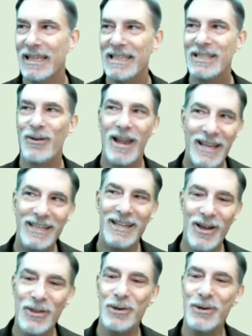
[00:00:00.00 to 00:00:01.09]
is there any
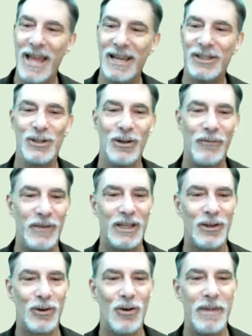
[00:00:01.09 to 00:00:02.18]
other national
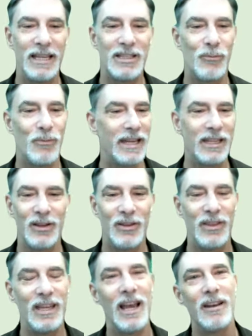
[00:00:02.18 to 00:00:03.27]
figure who makes a regular
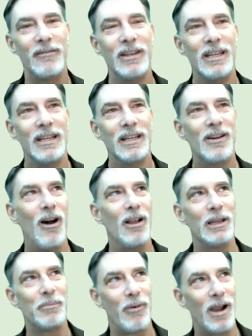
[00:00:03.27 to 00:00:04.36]
thing out of
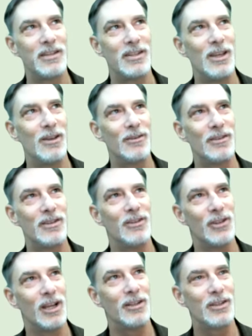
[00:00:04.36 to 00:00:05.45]
calling prosecutors and
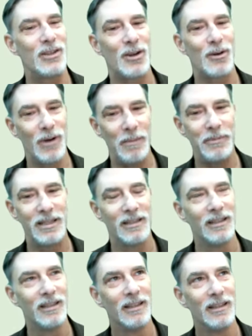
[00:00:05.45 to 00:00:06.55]
judges corrupt?
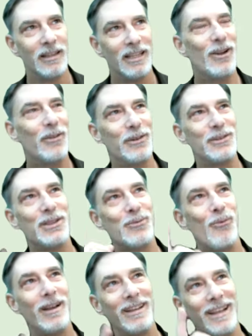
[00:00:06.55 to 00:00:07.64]
You know, there's this
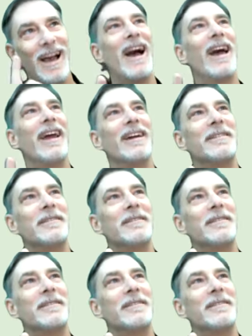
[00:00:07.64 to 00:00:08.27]
one guy